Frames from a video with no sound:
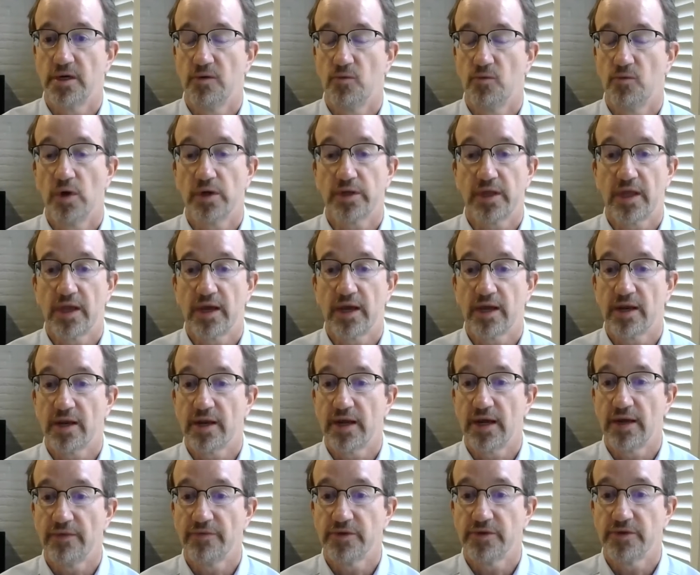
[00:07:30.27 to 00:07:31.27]
One
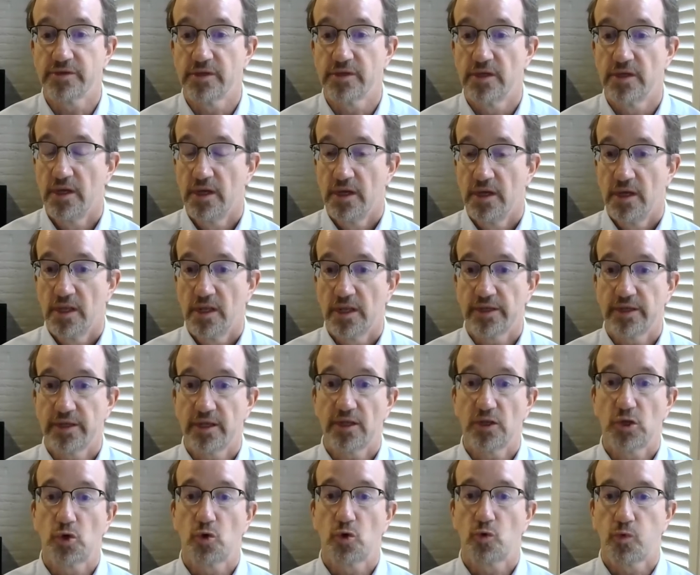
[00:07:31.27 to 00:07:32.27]
candidate had this
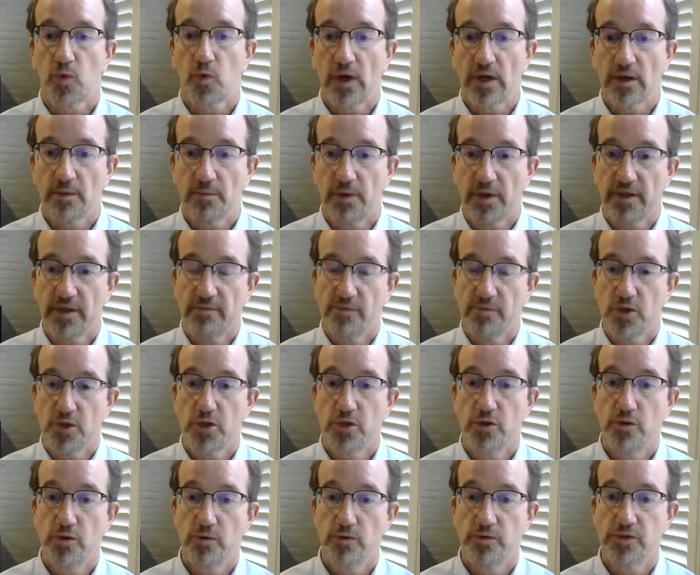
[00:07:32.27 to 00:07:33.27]
incredibly
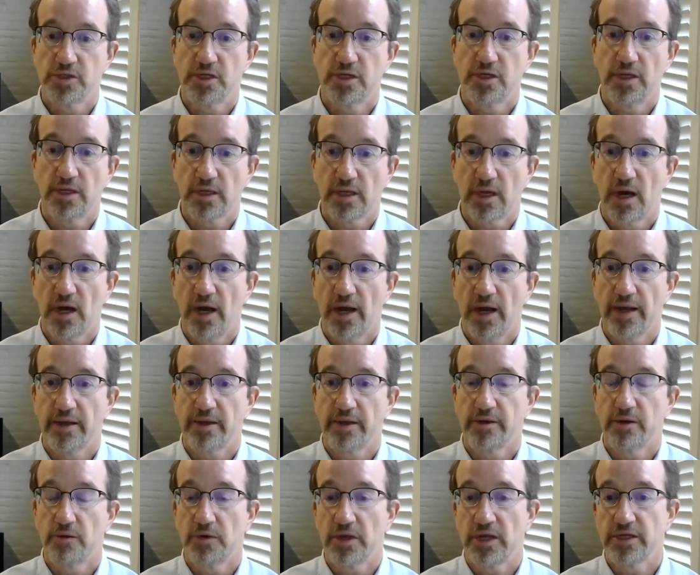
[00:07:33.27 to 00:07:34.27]
huge
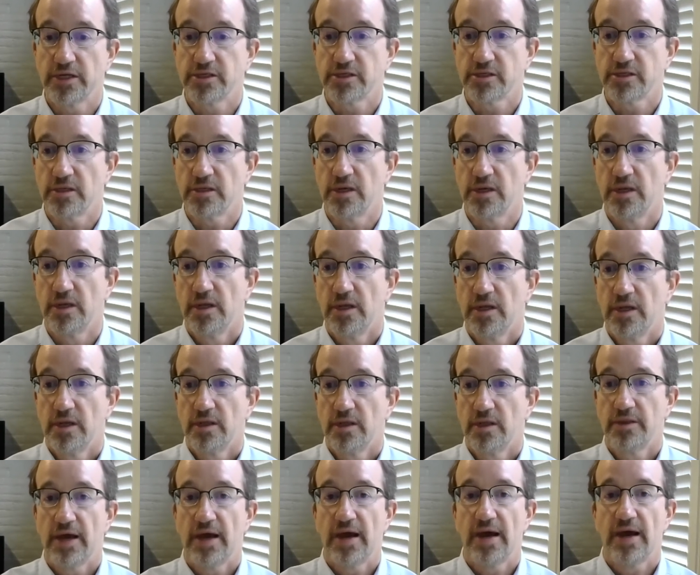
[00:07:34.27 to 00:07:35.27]
in-kind donation
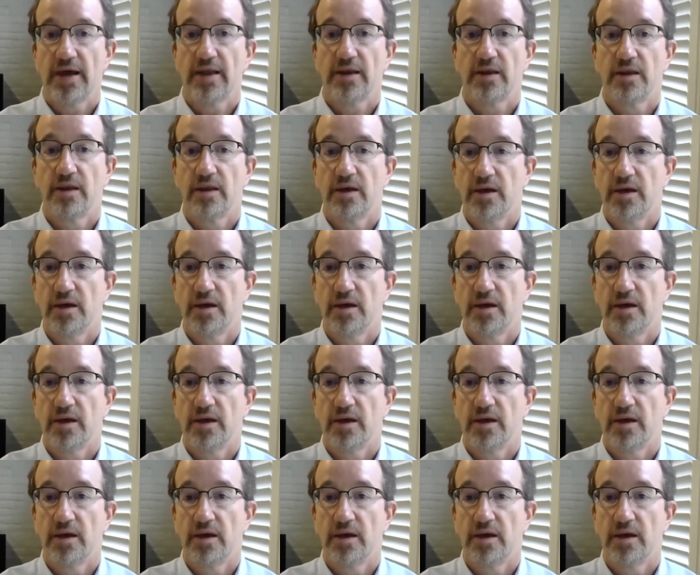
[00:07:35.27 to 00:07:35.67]
that